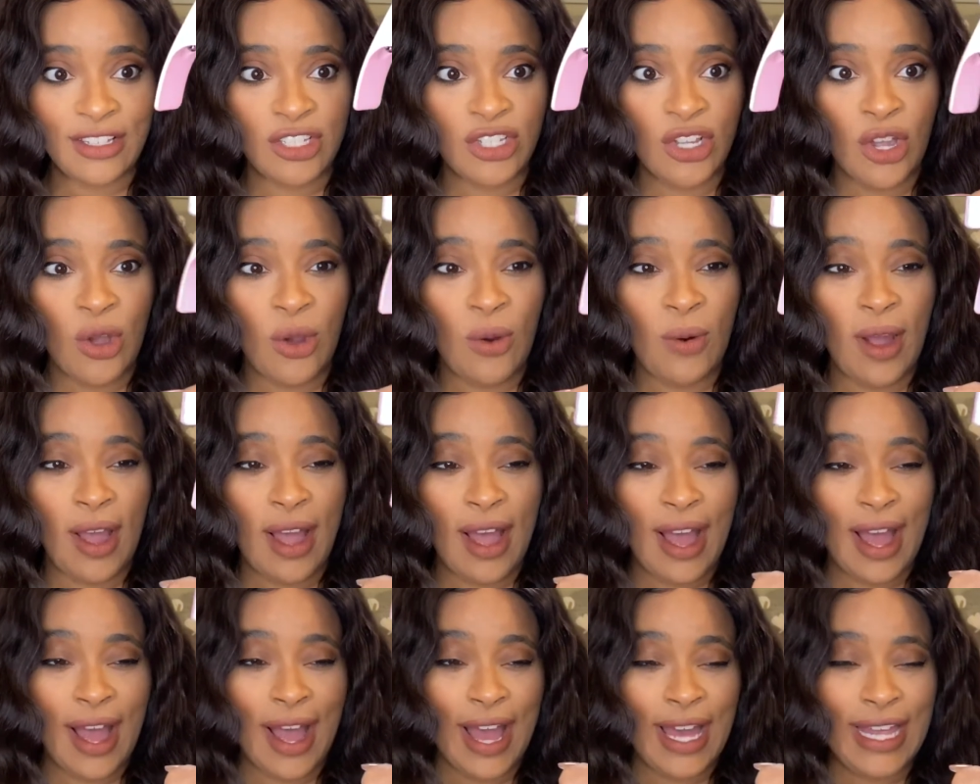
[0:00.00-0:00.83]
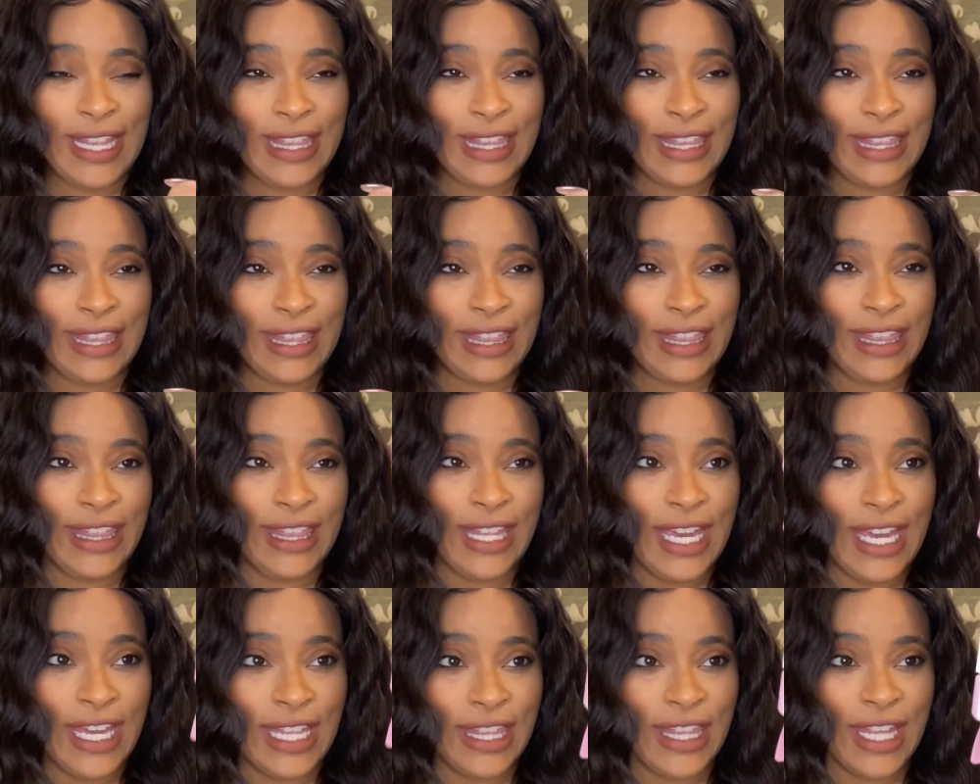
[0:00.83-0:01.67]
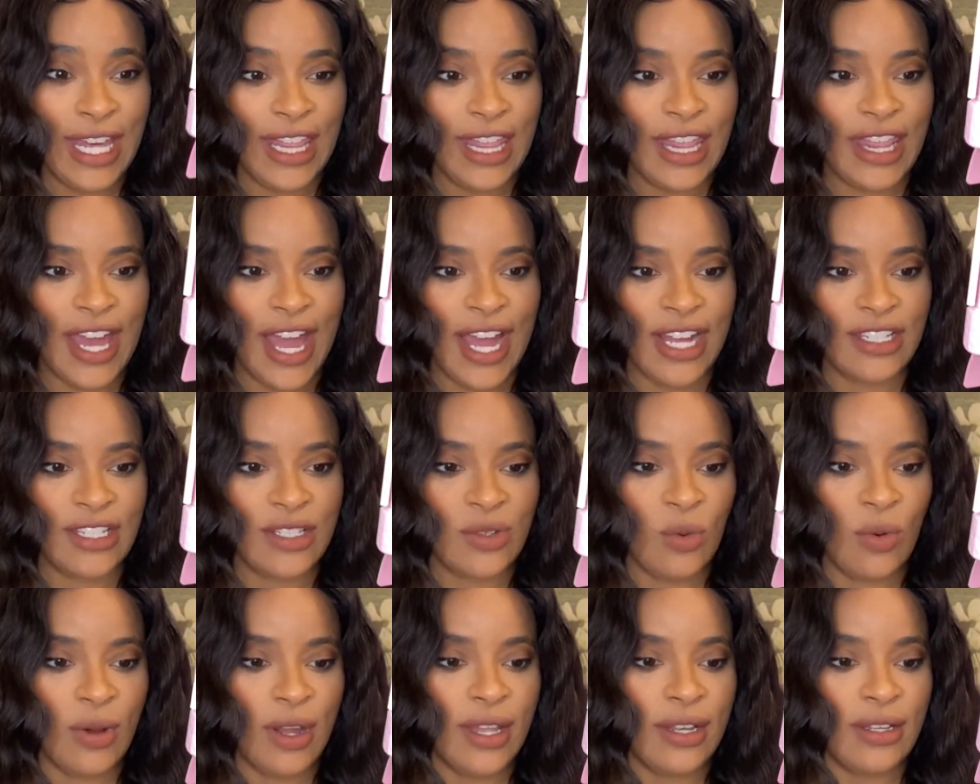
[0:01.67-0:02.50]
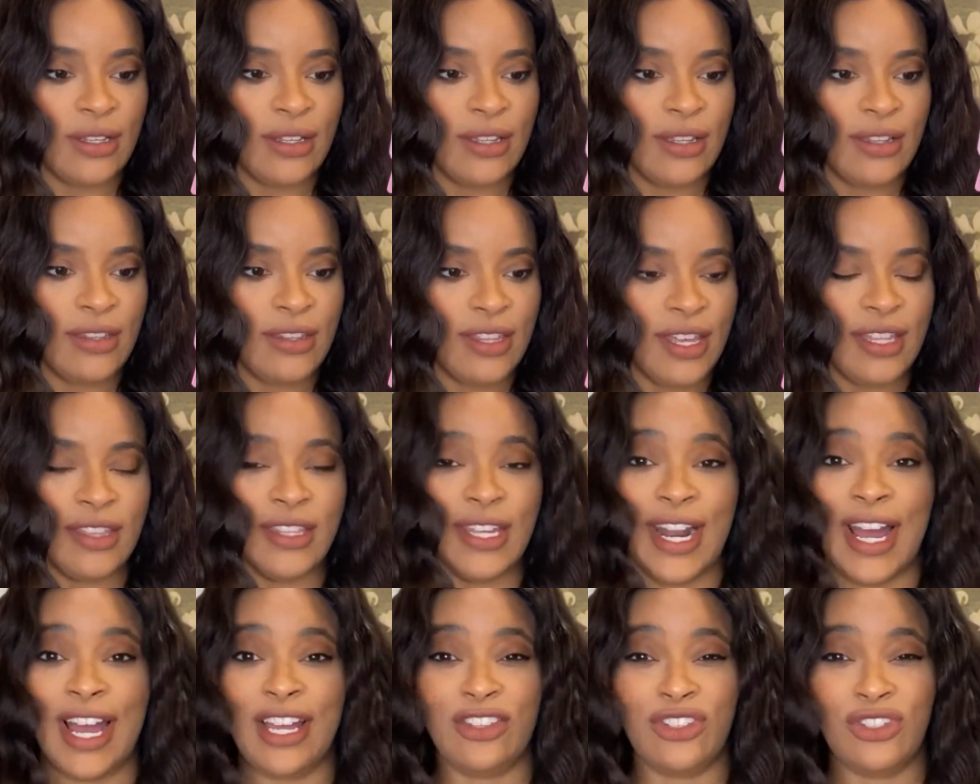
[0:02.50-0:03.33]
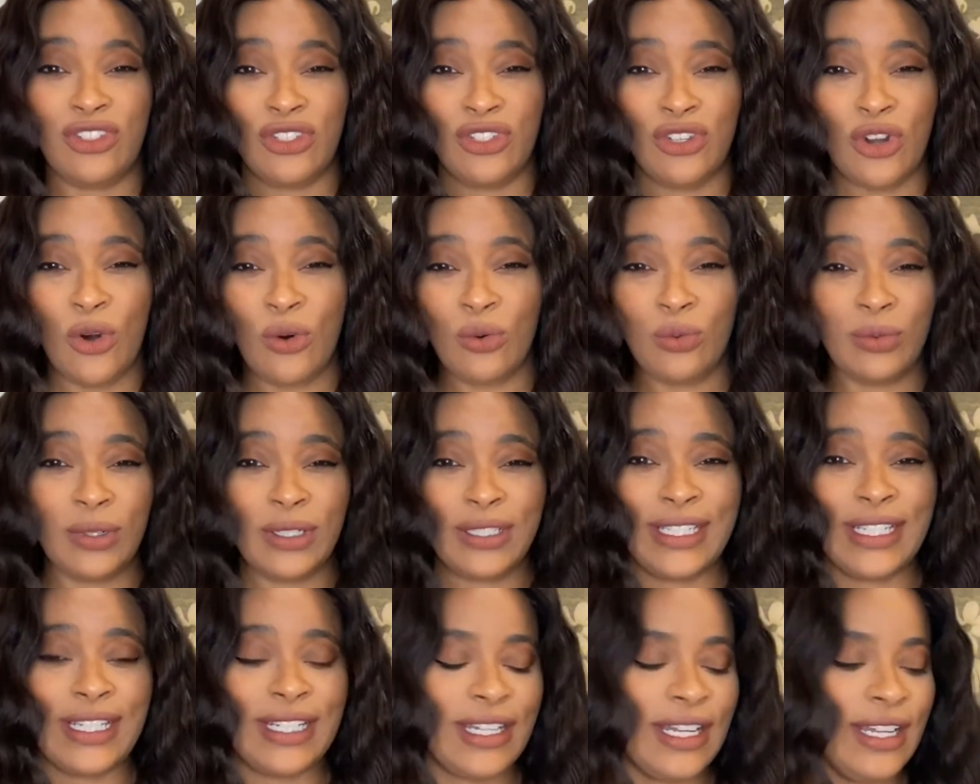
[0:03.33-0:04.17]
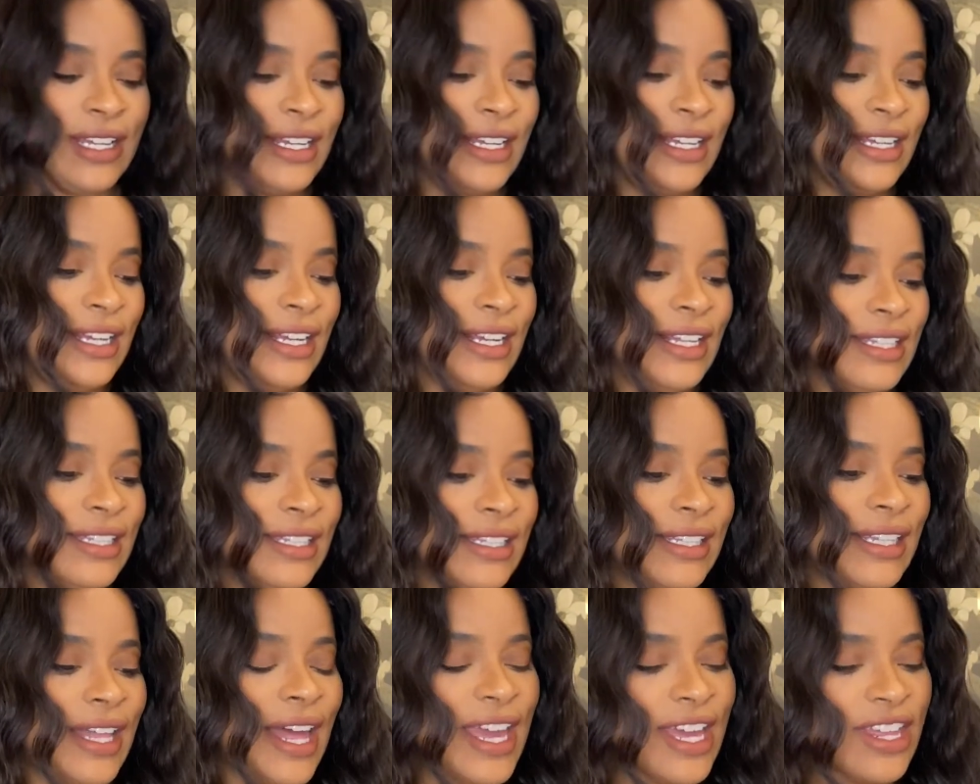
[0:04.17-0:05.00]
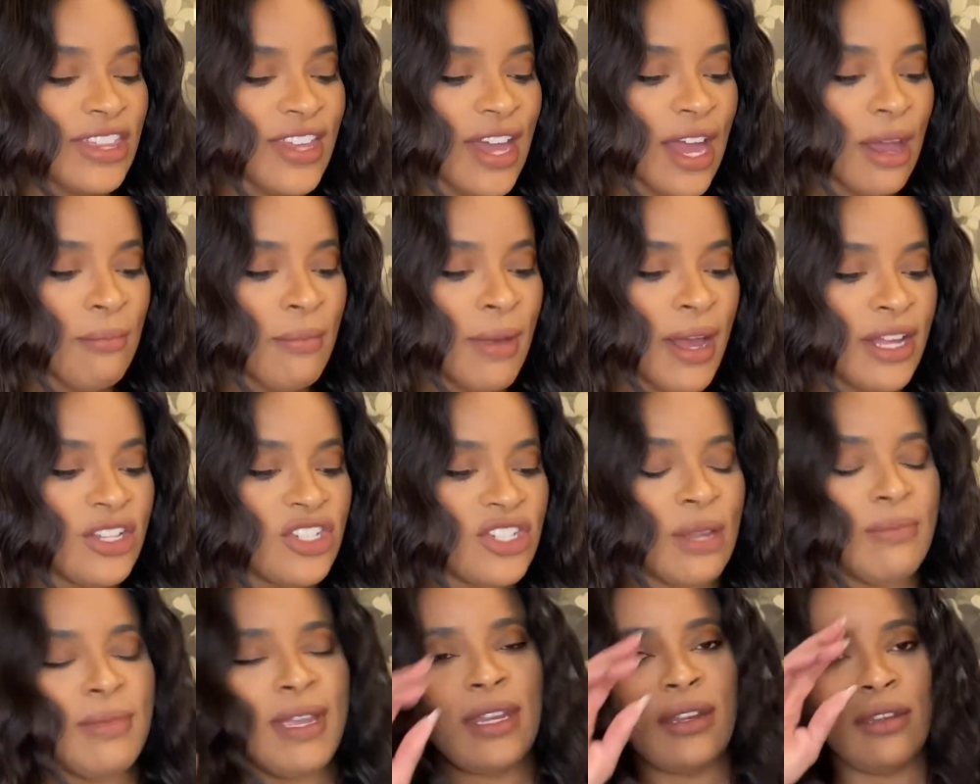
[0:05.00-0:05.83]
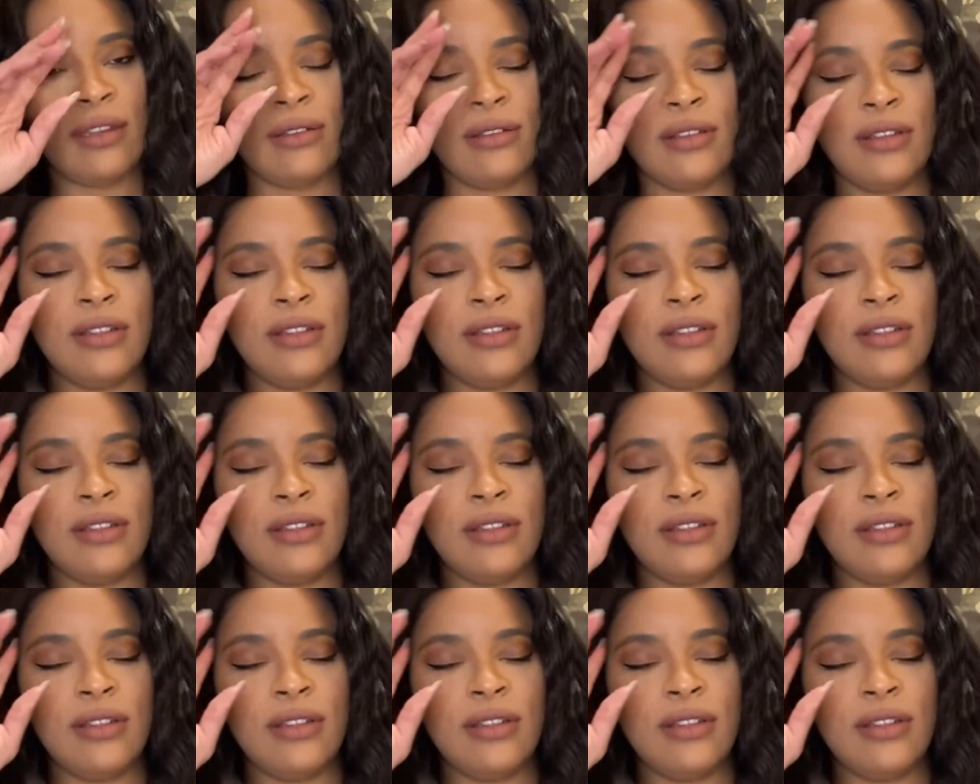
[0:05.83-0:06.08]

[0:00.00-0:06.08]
So I think that that's one thing that I don't really like that much. I mean,